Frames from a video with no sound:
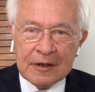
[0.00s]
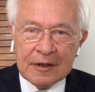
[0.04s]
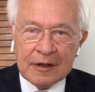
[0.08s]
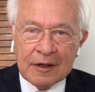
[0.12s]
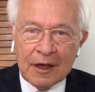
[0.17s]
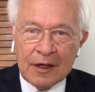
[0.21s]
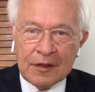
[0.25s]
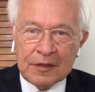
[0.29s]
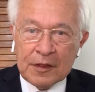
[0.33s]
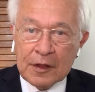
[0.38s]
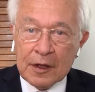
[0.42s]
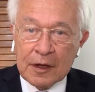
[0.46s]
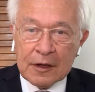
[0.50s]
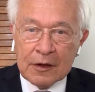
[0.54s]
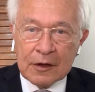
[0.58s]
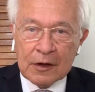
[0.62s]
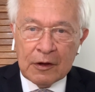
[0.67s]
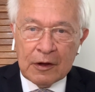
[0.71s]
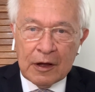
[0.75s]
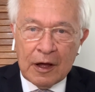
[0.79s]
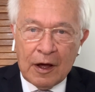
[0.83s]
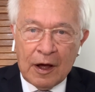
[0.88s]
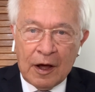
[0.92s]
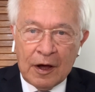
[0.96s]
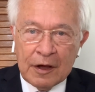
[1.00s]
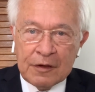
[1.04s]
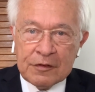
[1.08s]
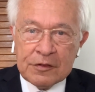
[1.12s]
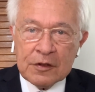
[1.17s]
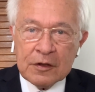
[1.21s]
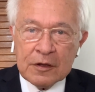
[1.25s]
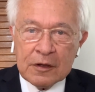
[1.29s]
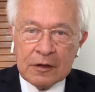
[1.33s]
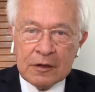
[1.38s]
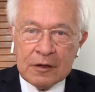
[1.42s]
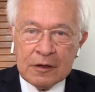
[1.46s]
and they
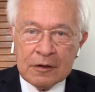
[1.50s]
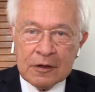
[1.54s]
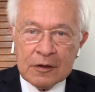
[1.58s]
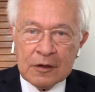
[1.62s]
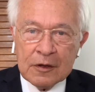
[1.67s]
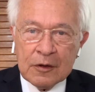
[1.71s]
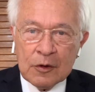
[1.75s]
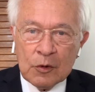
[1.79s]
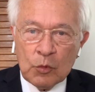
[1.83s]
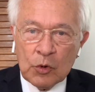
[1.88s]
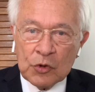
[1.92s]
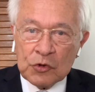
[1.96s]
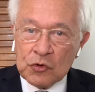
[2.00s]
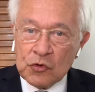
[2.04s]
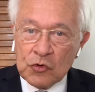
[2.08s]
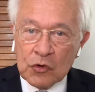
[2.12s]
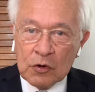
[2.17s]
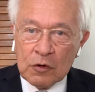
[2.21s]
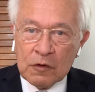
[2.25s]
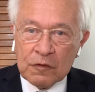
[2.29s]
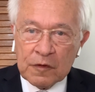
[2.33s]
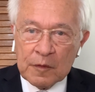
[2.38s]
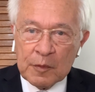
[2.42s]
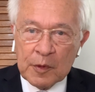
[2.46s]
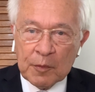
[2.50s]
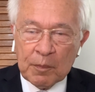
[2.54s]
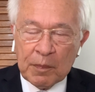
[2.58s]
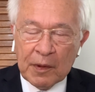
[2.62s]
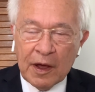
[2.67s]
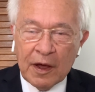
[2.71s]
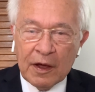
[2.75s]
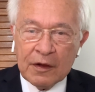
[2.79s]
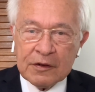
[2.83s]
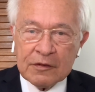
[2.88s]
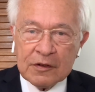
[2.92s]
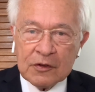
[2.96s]
either withdrew from the
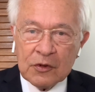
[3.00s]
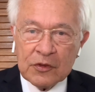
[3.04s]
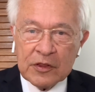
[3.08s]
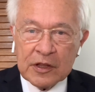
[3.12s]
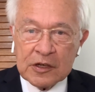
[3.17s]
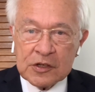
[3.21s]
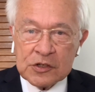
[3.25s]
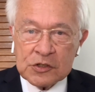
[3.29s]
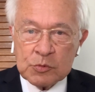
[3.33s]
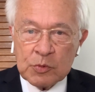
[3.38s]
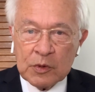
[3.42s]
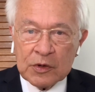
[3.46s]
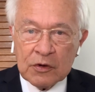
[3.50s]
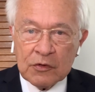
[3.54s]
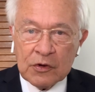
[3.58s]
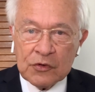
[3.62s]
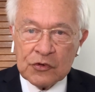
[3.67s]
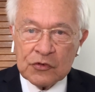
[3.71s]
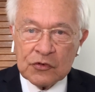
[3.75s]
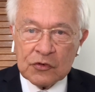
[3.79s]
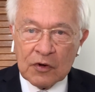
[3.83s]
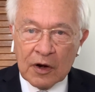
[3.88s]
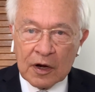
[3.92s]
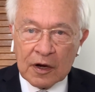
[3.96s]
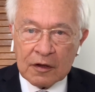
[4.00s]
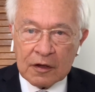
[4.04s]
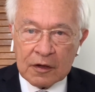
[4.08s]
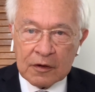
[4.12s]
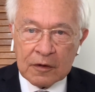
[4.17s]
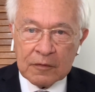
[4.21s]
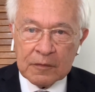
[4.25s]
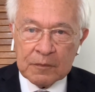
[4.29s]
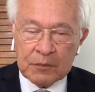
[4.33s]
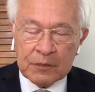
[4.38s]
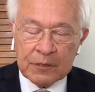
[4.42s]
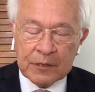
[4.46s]
party or they just went on strike.
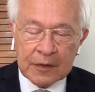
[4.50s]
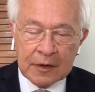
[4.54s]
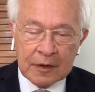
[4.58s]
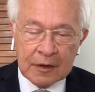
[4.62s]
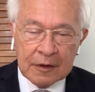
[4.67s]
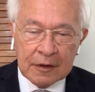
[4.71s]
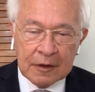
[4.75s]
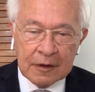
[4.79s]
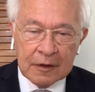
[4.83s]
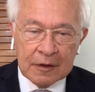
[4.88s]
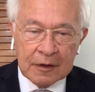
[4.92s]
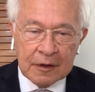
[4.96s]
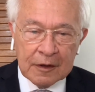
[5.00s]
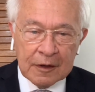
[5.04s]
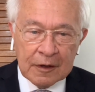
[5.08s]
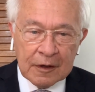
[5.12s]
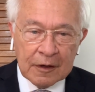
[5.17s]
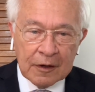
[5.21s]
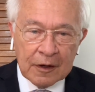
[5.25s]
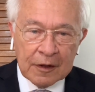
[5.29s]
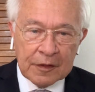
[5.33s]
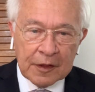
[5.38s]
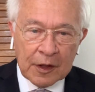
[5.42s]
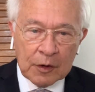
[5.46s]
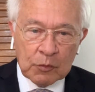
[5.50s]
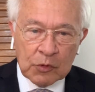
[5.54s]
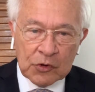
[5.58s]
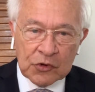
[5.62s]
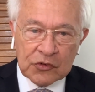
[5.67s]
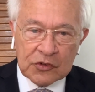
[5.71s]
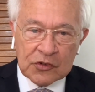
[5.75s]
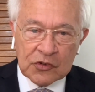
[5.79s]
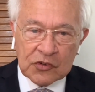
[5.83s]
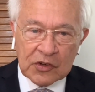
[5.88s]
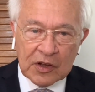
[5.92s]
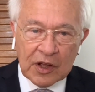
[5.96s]
And that was
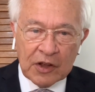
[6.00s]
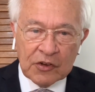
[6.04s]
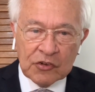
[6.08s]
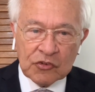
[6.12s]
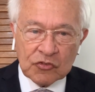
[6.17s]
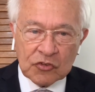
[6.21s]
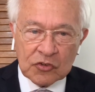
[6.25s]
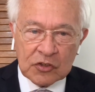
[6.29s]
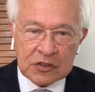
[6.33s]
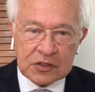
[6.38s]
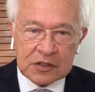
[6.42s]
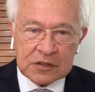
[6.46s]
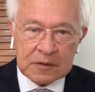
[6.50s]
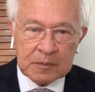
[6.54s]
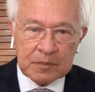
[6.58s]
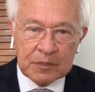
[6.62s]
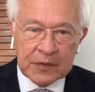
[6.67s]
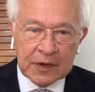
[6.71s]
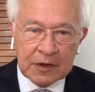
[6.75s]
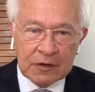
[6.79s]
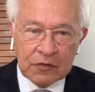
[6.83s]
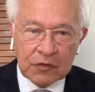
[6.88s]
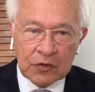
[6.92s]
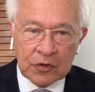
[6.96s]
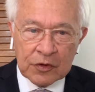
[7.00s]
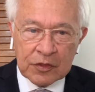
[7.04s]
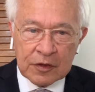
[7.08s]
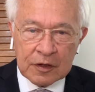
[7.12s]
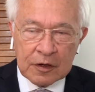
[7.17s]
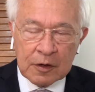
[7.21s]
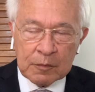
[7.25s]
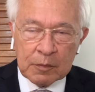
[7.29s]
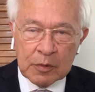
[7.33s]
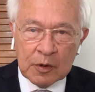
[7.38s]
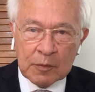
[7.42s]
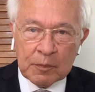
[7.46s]
disastrous for the
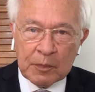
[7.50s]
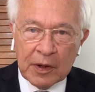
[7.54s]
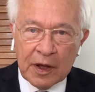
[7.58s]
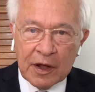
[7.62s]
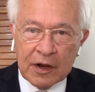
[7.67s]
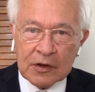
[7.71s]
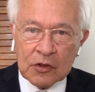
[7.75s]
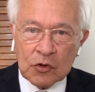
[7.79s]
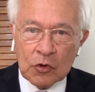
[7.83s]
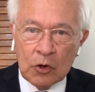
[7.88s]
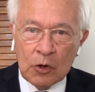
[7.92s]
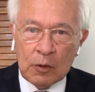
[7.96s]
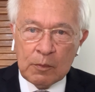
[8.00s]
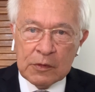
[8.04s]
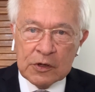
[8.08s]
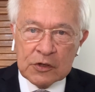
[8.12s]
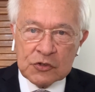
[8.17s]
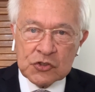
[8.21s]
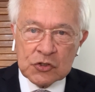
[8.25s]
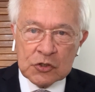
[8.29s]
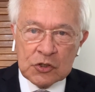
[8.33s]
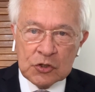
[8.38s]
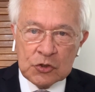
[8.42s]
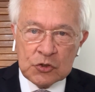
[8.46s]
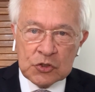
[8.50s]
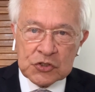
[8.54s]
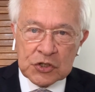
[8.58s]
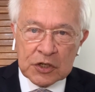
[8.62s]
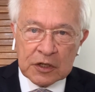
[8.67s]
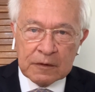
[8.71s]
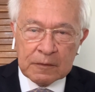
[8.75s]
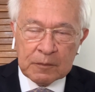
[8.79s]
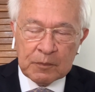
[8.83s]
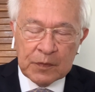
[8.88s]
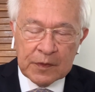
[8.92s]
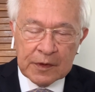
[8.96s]
Liberal Party, almost
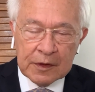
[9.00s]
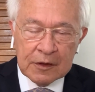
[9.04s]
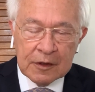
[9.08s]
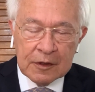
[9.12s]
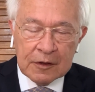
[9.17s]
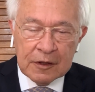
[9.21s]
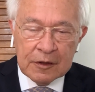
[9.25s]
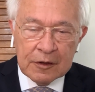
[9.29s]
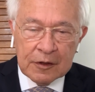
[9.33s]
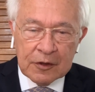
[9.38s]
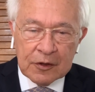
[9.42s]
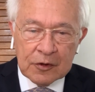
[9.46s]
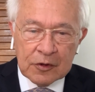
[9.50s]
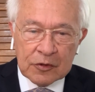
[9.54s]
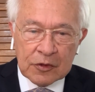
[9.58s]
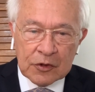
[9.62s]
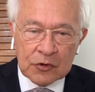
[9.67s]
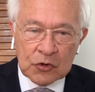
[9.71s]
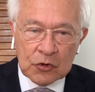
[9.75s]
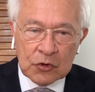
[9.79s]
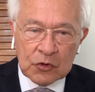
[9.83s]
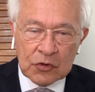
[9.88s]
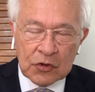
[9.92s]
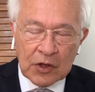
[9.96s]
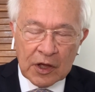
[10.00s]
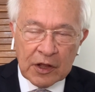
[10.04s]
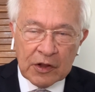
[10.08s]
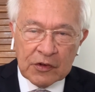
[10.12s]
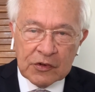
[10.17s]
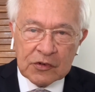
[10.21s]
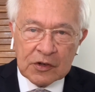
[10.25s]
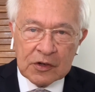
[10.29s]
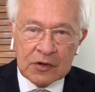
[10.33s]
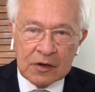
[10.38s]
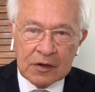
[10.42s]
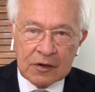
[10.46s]
losing the
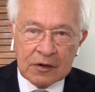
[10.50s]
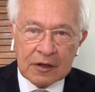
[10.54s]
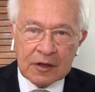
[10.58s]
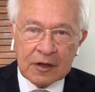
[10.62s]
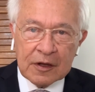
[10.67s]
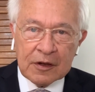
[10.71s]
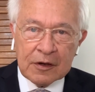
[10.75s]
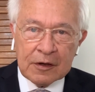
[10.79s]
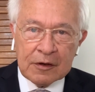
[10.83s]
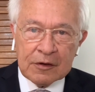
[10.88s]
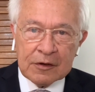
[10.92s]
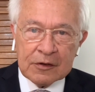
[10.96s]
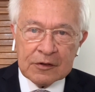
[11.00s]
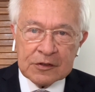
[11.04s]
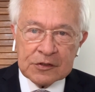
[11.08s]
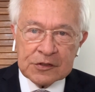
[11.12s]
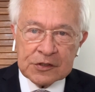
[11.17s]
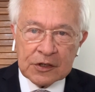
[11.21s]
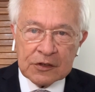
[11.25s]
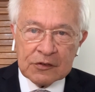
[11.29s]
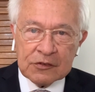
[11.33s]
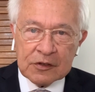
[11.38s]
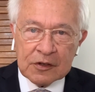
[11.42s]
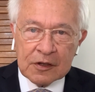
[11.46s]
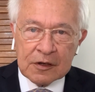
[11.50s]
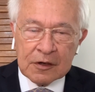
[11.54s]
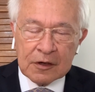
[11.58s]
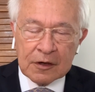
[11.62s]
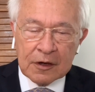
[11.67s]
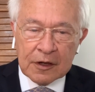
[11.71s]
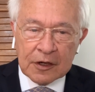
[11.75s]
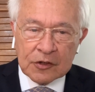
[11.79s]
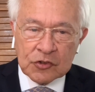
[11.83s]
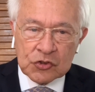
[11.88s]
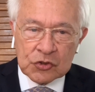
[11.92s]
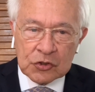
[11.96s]
2016
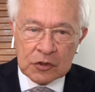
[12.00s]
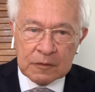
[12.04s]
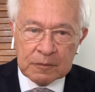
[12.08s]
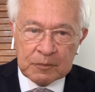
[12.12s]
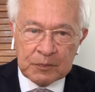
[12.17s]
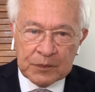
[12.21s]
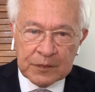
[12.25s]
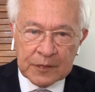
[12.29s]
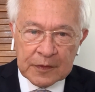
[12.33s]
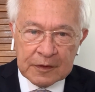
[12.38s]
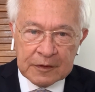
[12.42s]
election.